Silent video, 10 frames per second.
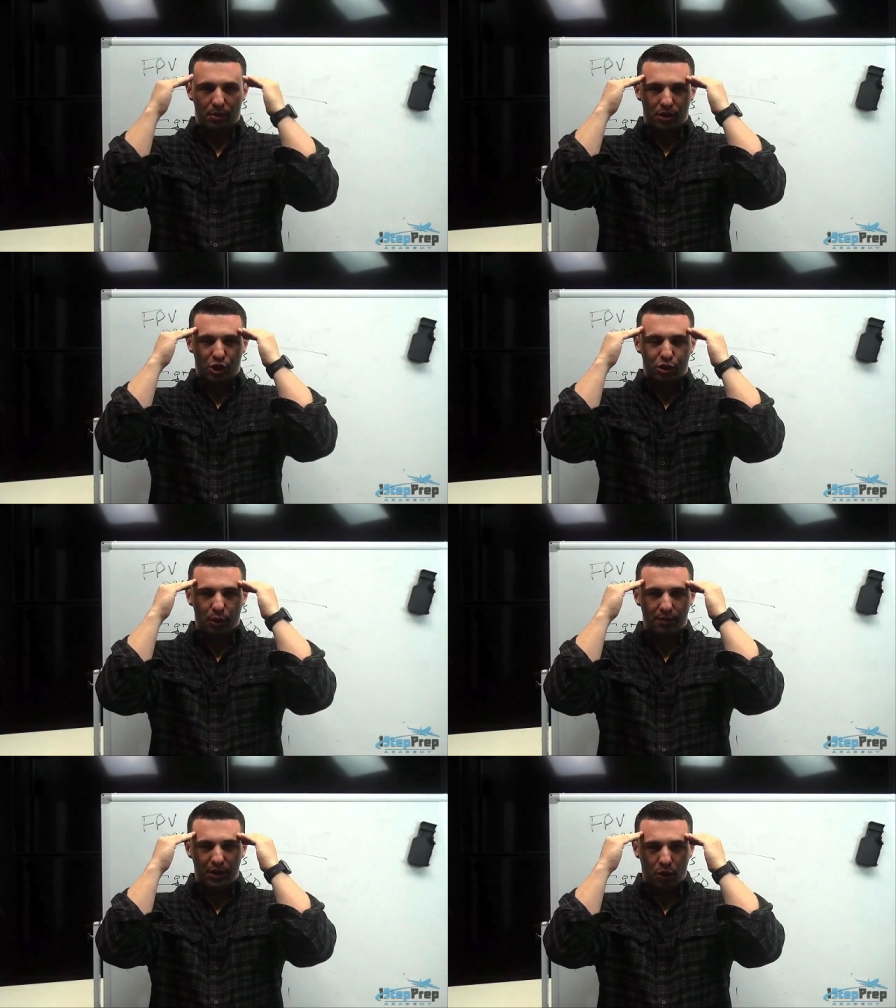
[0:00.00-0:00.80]

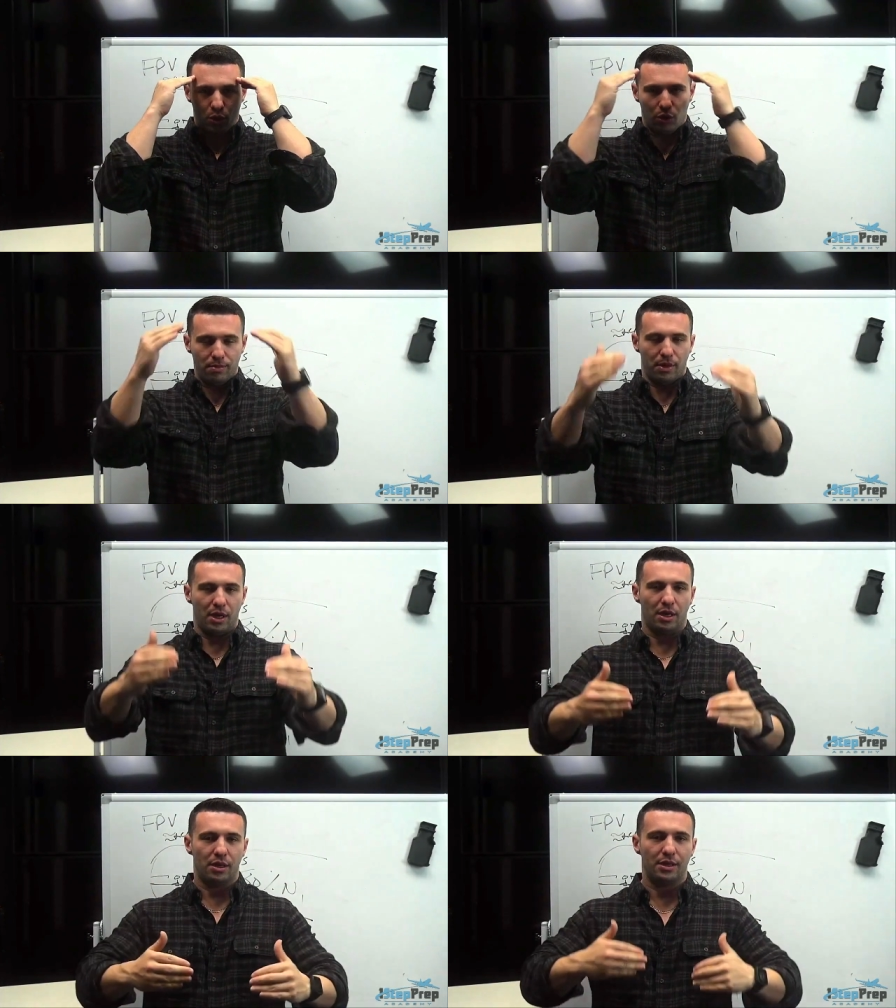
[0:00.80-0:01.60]
trivial
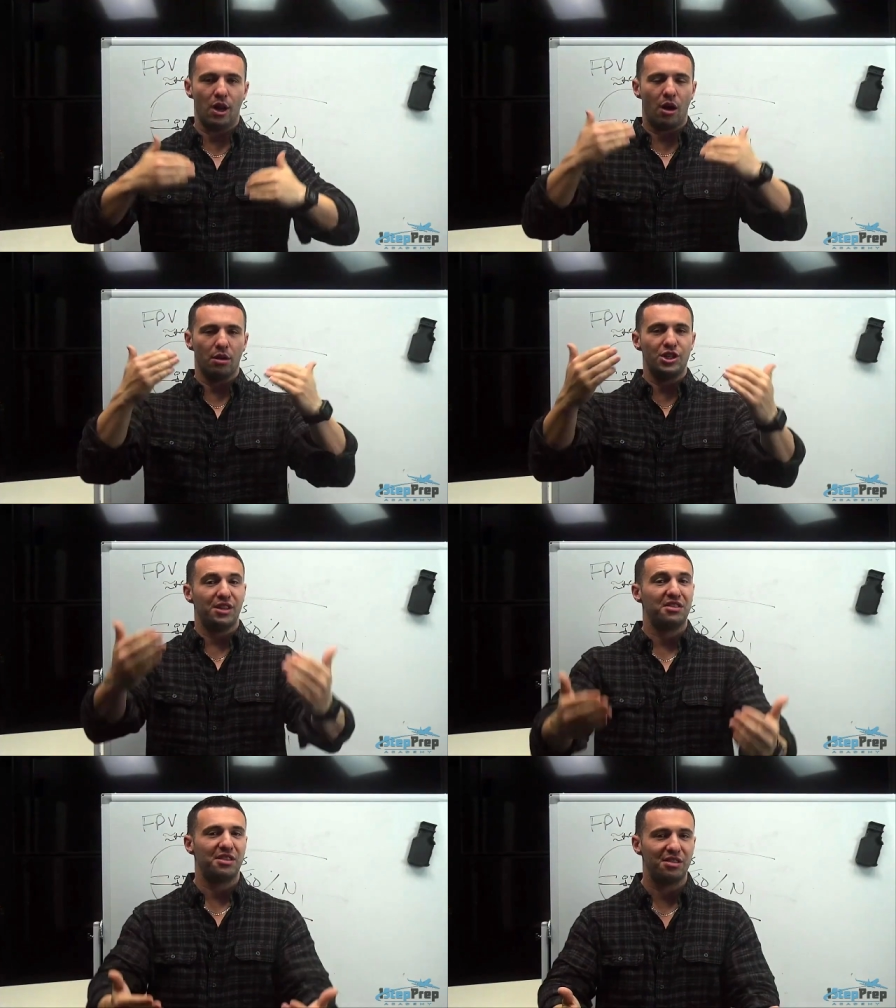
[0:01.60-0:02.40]
uh, knowledge and
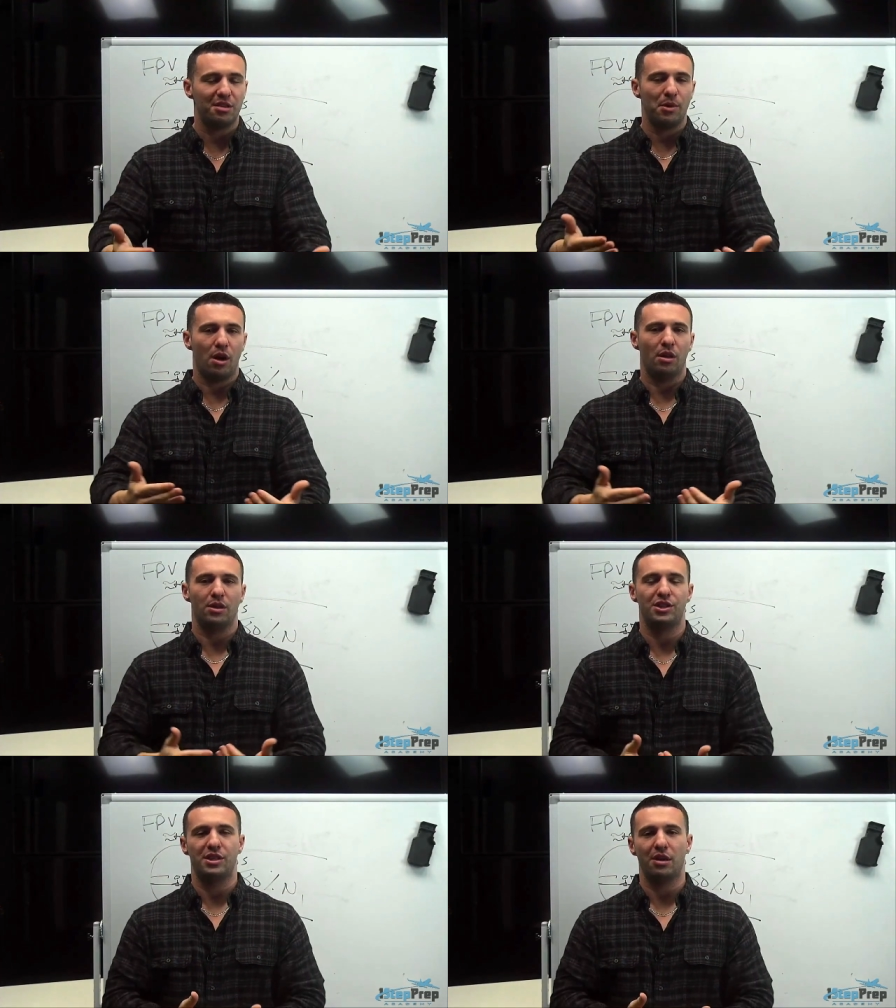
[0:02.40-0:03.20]
system
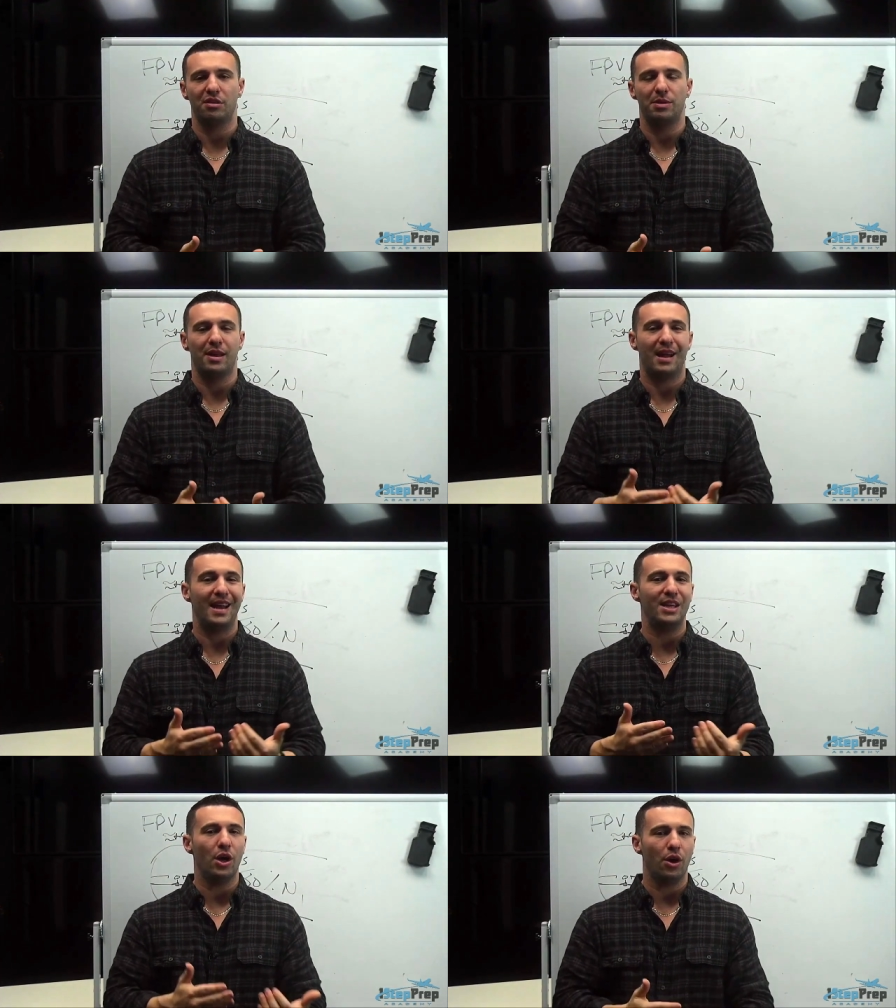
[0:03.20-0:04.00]
knowledge tells me that I
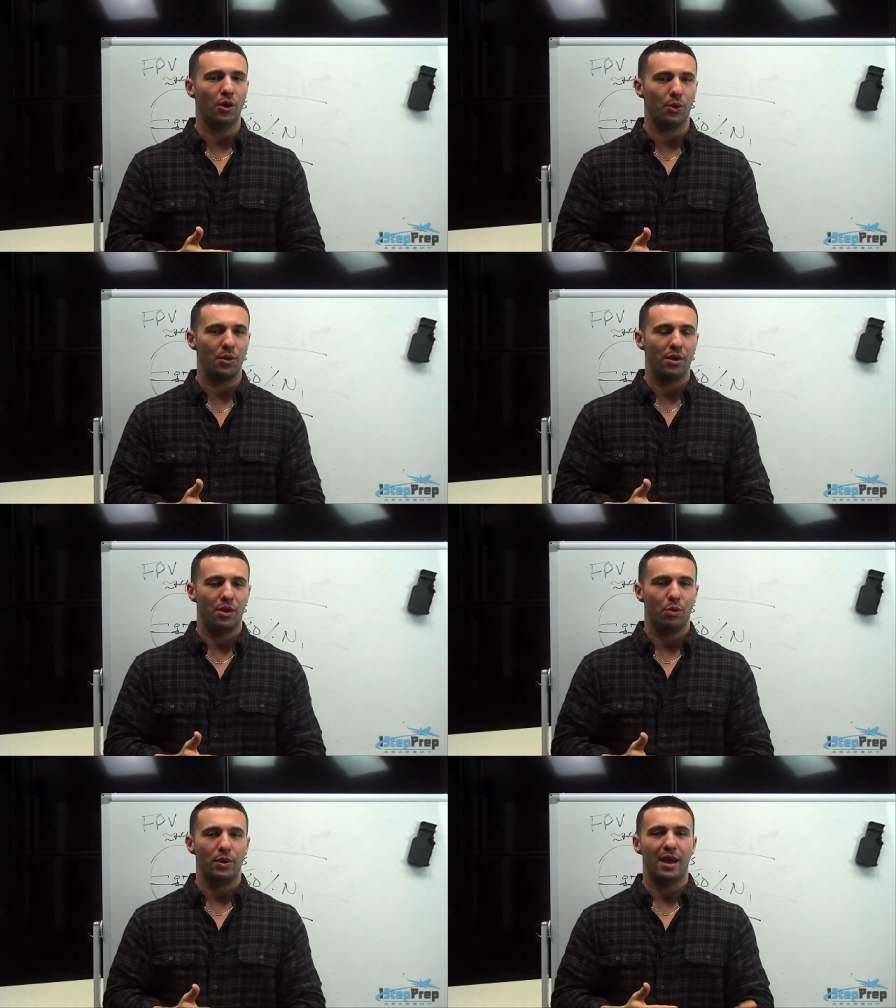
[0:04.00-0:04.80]
know
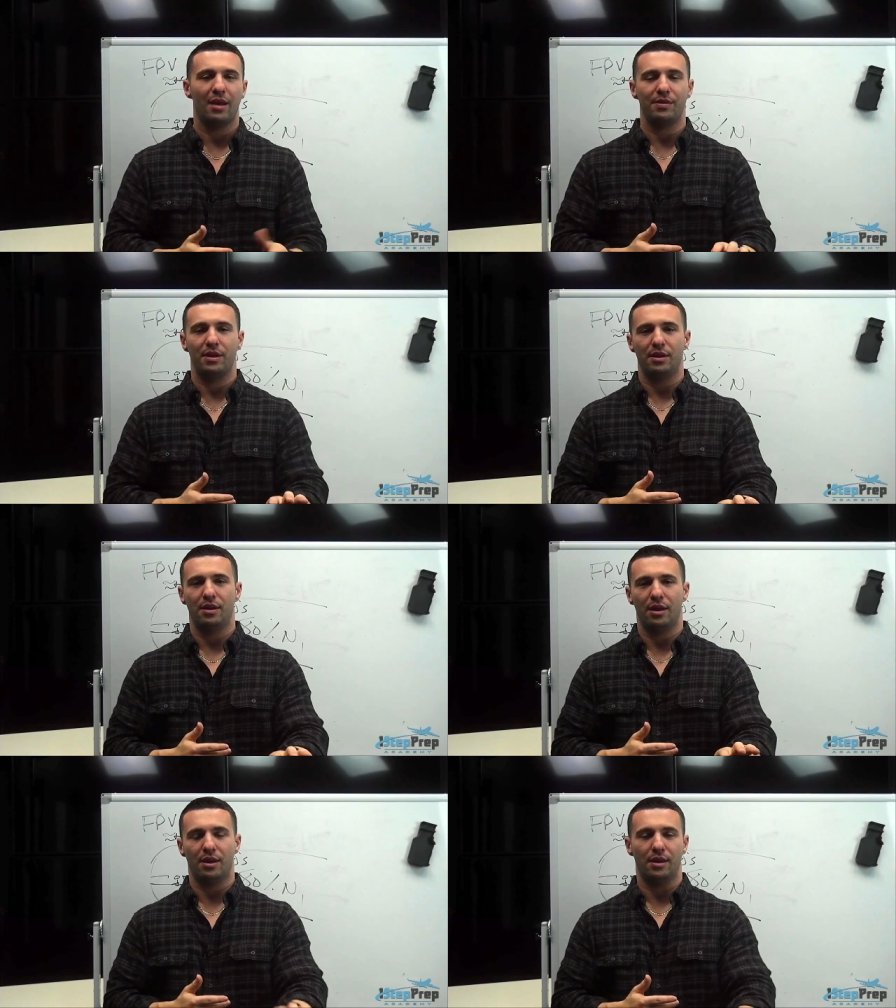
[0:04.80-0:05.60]
we have an
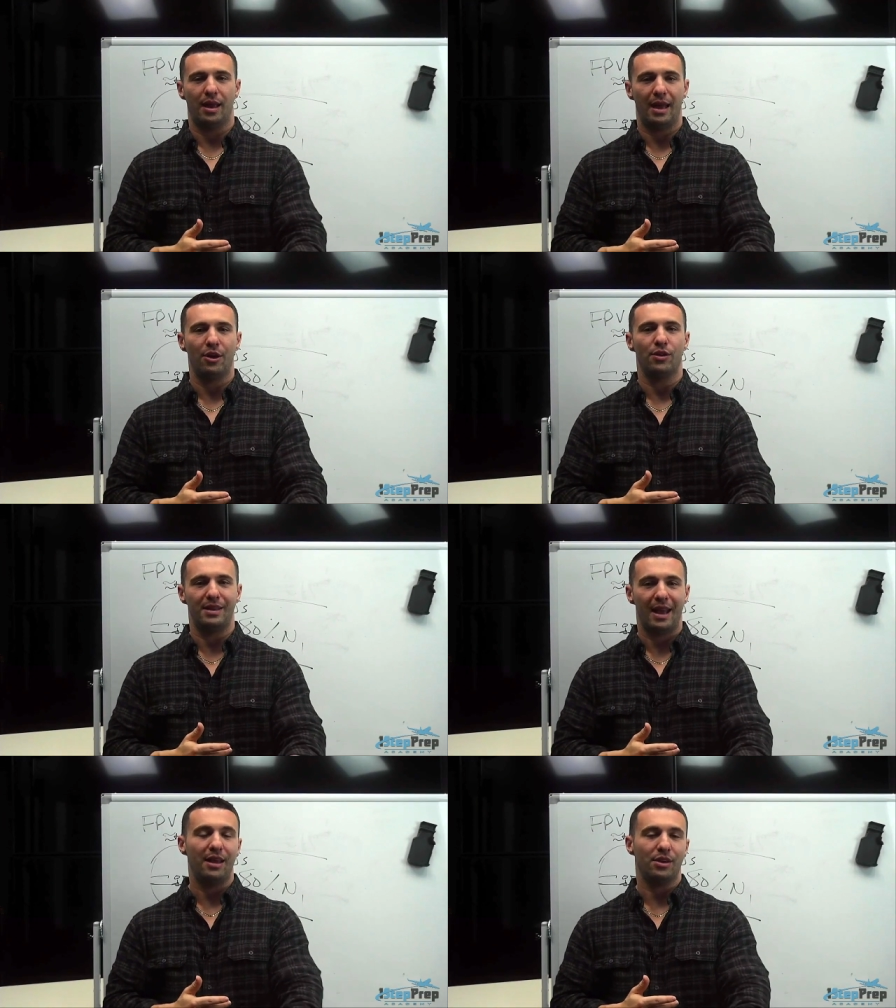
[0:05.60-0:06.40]
air
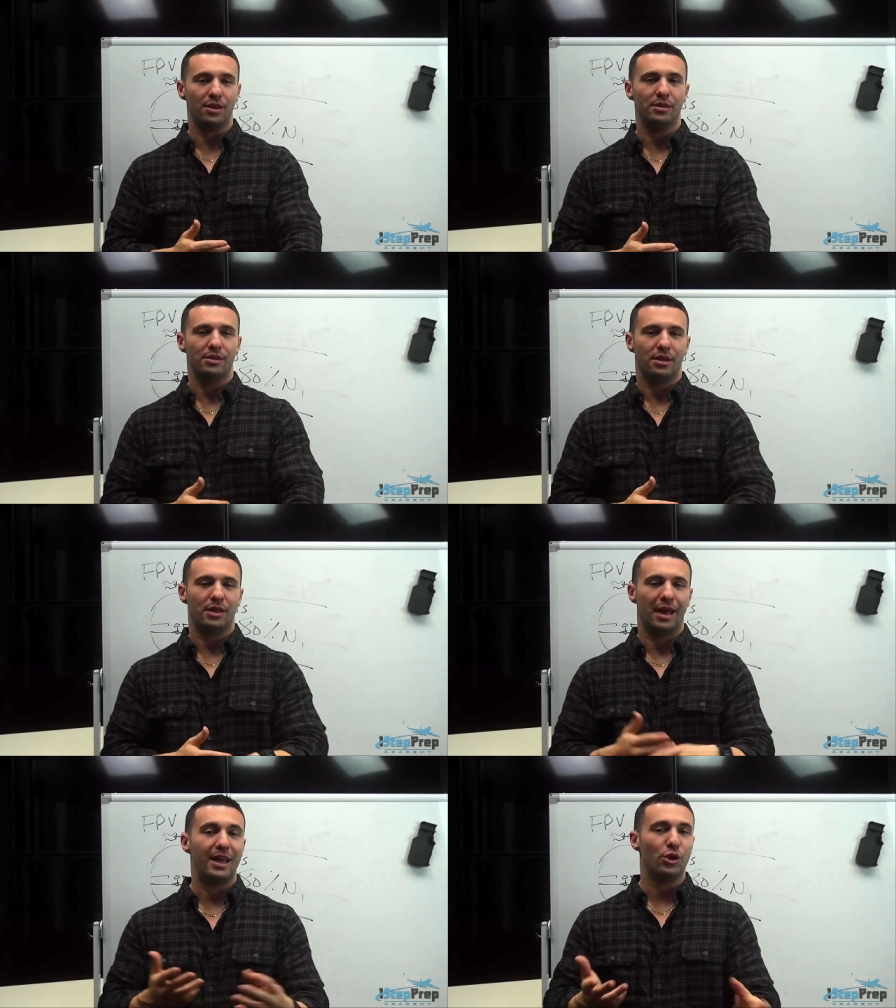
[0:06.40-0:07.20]
data
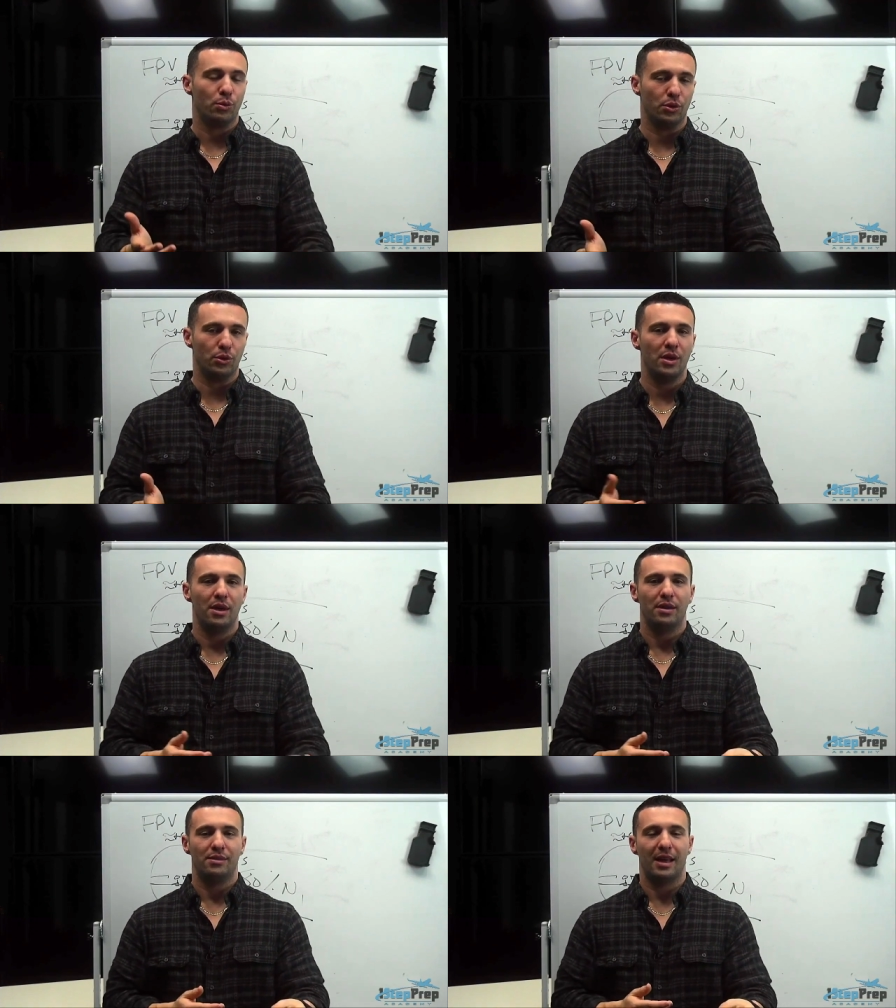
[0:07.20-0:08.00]
uh, ADIRU
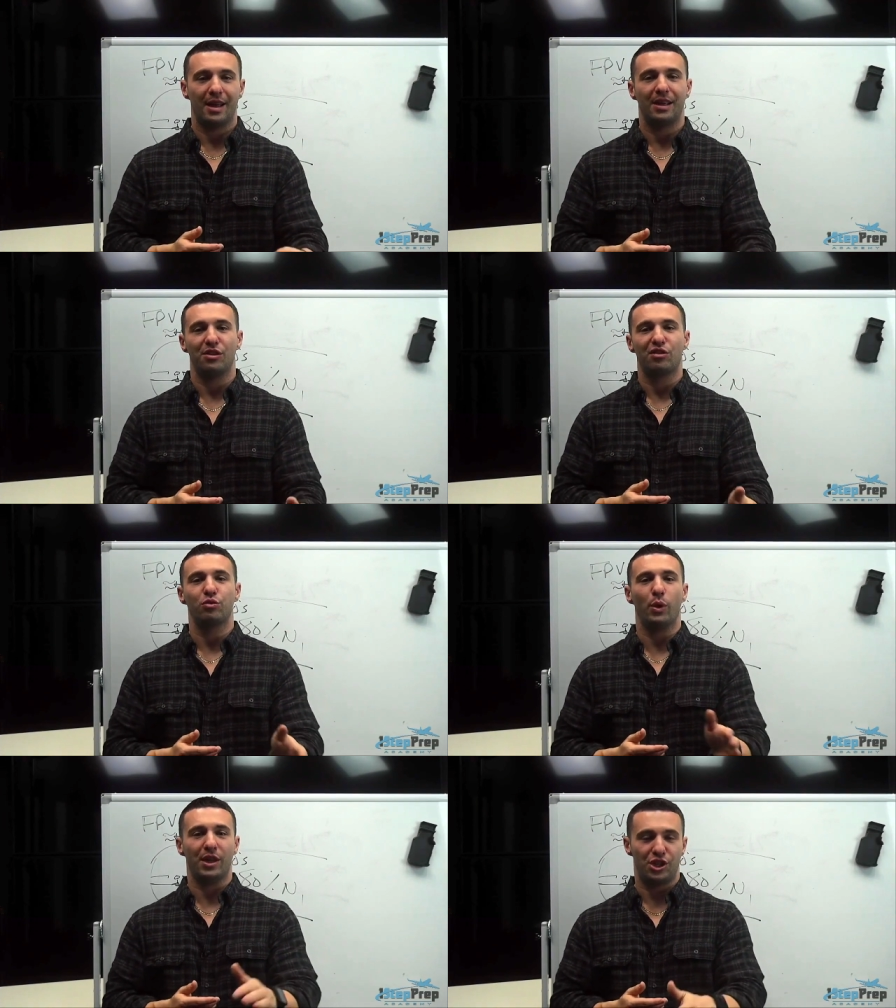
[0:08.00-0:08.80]
that I can
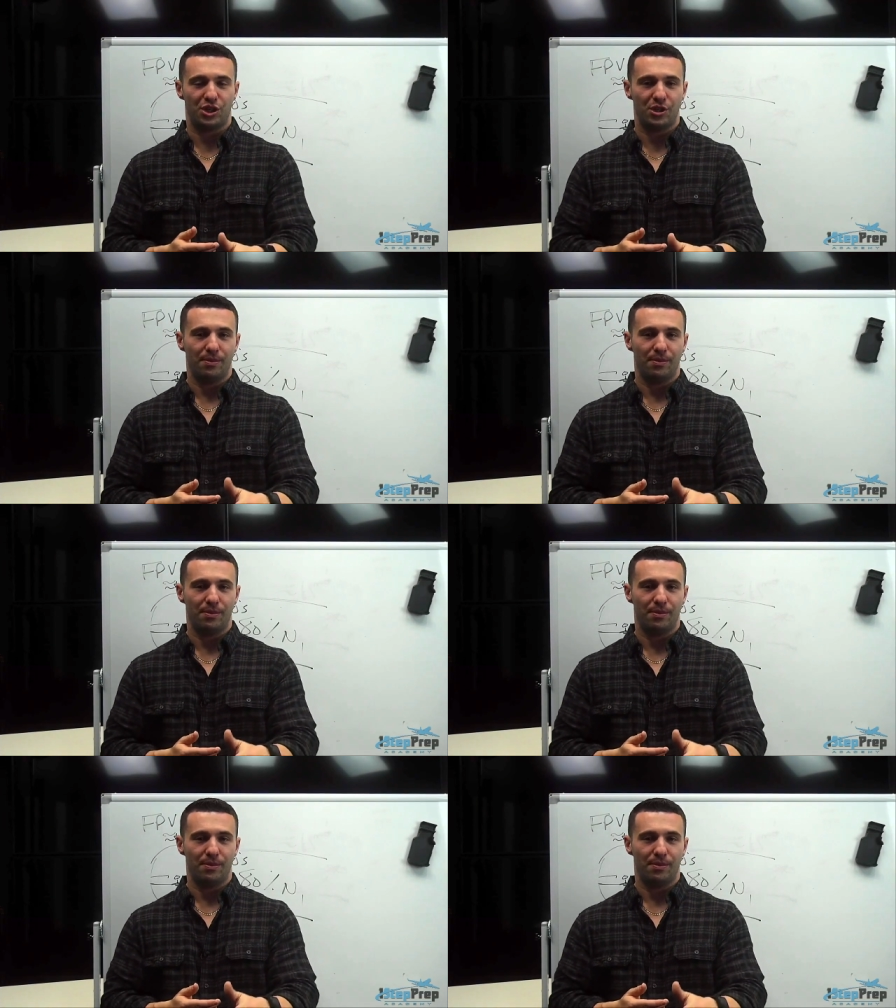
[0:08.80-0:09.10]
switch